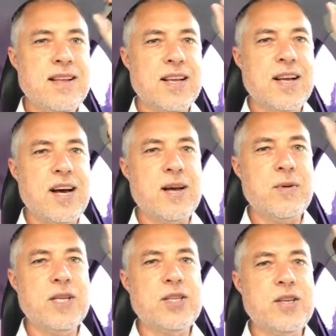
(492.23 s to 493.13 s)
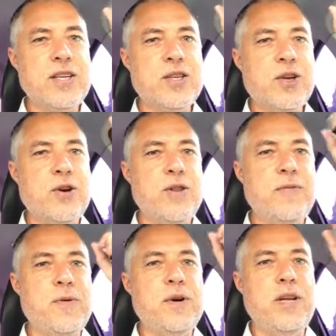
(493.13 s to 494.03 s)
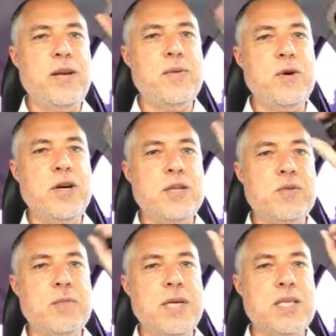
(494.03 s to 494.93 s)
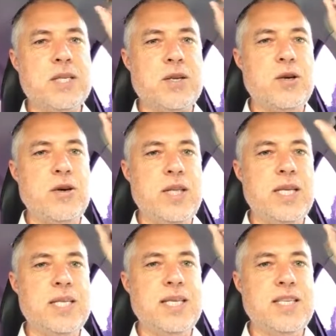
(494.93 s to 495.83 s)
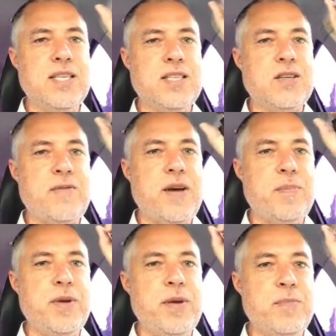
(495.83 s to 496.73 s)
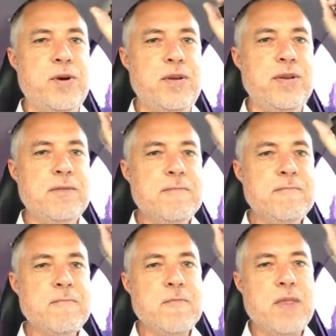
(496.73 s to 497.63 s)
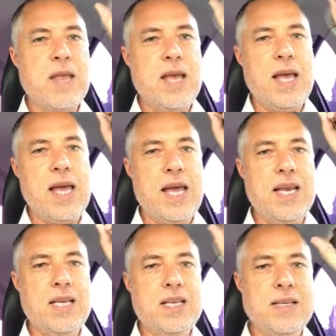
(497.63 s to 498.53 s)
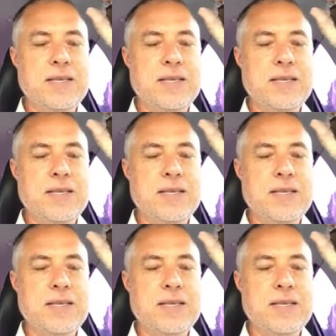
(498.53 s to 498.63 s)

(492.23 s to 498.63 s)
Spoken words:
God wants you to secure the 14 words. We must secure the existence of our people and